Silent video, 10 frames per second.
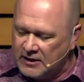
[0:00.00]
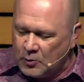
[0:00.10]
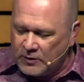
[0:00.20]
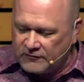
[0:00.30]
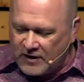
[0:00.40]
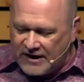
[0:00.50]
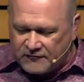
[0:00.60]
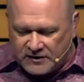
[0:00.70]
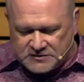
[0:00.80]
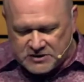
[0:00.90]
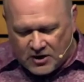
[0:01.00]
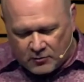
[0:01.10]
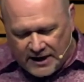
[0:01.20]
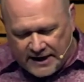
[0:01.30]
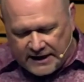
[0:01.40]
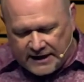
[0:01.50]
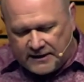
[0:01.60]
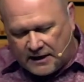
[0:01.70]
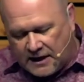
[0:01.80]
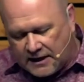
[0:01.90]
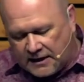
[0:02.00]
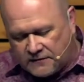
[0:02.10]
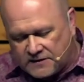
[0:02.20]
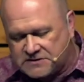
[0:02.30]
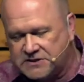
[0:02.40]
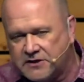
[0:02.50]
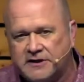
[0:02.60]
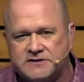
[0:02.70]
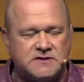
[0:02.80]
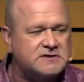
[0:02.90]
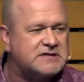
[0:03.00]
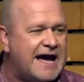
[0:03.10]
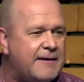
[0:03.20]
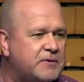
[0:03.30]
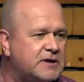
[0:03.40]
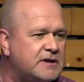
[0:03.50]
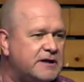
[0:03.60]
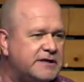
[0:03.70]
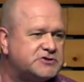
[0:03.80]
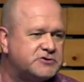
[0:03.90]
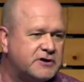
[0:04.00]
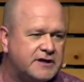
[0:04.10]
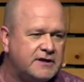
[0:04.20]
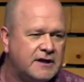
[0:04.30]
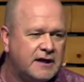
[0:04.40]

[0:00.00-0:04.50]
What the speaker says: we've referenced already in this series that's happened in history